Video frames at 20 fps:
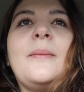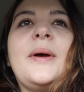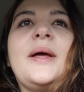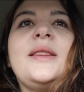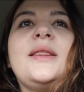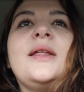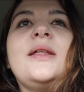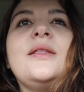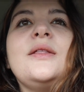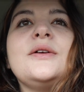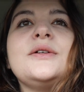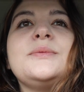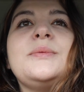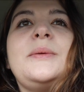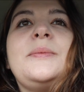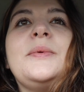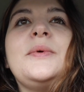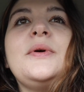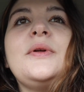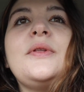And then there's
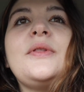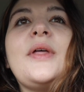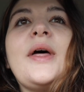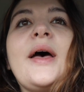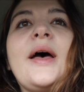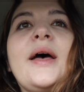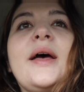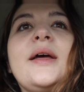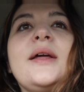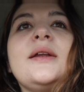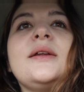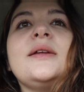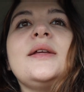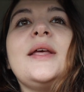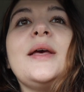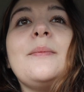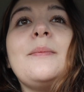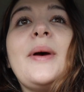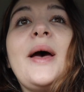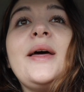people that
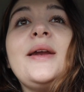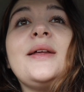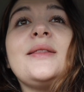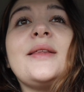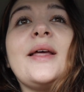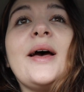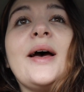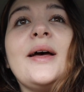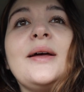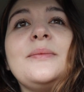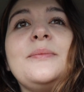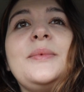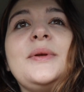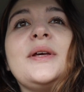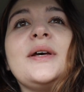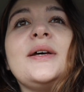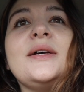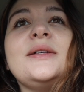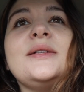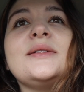get mad at that
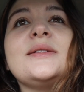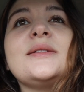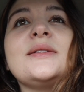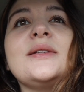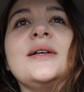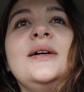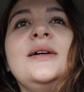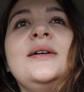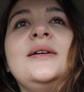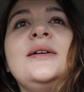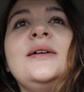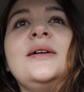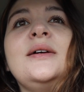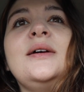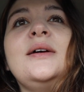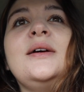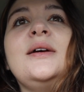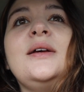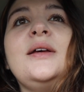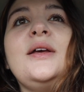because,
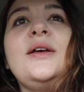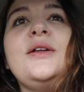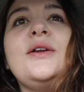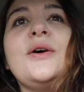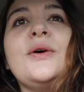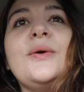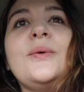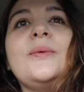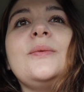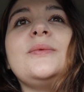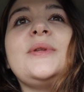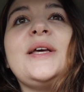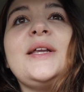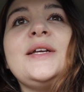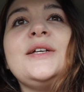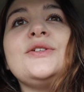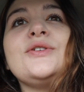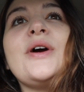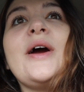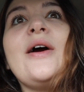you know, they
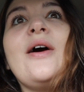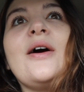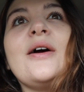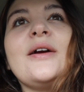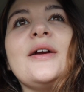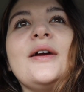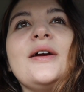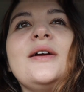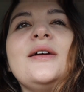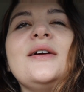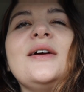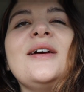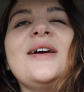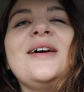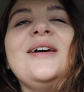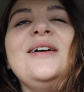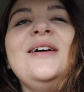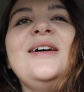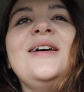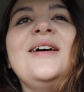didn't try harder.
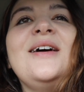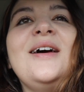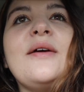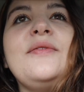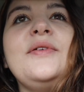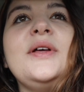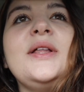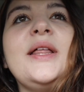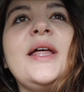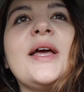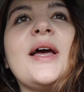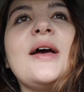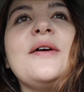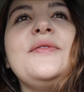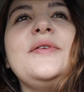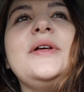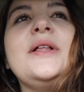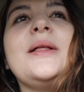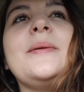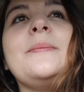
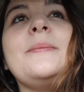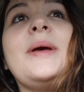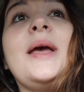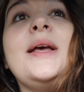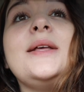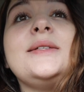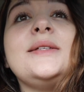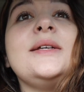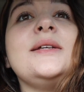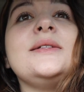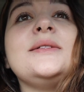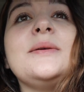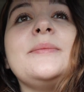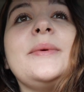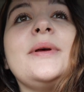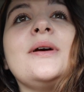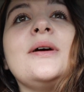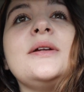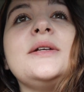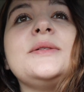I feel amazing, to
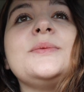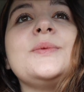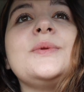be honest